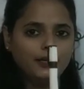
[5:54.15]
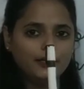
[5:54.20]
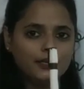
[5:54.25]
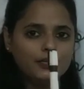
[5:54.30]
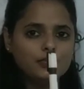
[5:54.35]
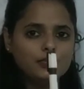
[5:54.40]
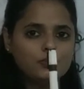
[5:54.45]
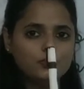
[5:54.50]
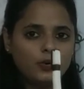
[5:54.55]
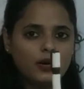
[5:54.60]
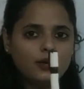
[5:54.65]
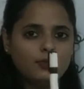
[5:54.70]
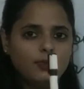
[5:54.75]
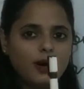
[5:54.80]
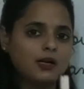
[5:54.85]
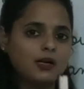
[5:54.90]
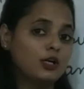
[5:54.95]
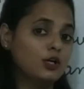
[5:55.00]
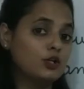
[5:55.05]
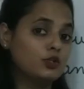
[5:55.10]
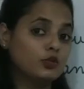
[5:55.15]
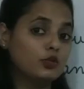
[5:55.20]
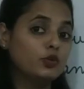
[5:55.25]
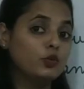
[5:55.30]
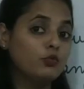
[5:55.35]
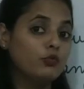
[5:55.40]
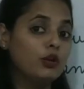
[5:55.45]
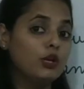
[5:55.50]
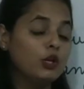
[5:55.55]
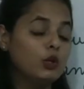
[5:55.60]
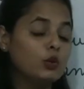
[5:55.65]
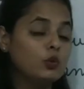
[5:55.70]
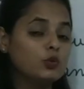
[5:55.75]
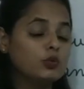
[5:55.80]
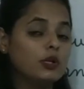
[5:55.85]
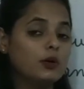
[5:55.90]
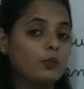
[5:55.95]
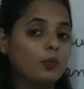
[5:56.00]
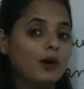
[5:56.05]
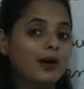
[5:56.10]
It is one marker. So you will
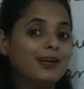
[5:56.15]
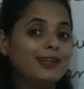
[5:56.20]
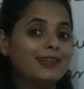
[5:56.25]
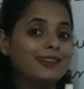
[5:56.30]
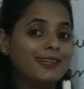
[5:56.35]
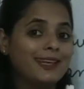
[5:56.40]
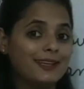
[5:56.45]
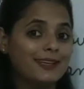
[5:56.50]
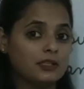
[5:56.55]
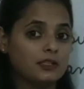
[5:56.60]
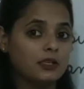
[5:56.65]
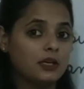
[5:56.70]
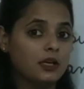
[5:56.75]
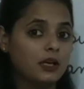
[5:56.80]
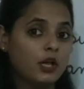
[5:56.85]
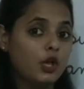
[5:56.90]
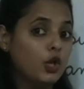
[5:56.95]
use the word this.